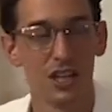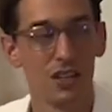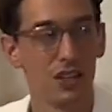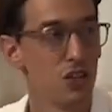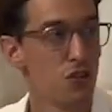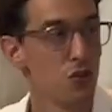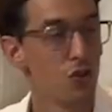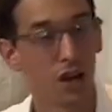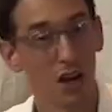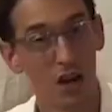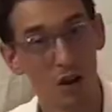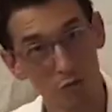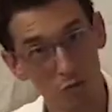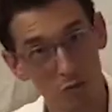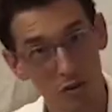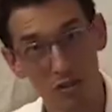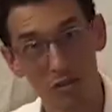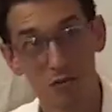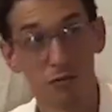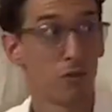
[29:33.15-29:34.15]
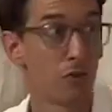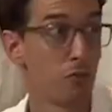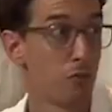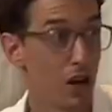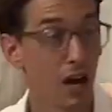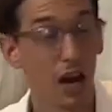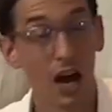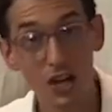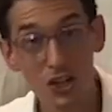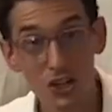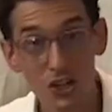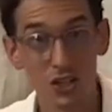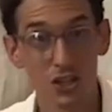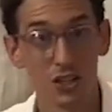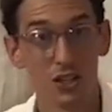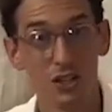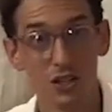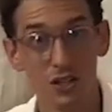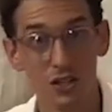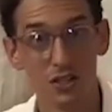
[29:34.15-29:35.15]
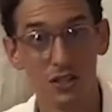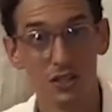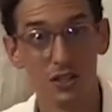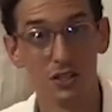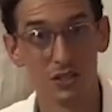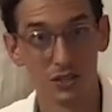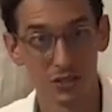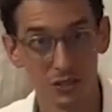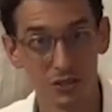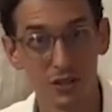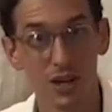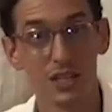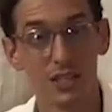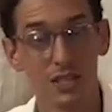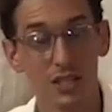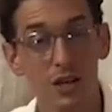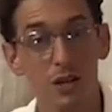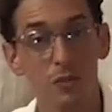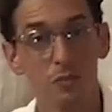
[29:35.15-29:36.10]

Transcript: that you come with from Raj, right?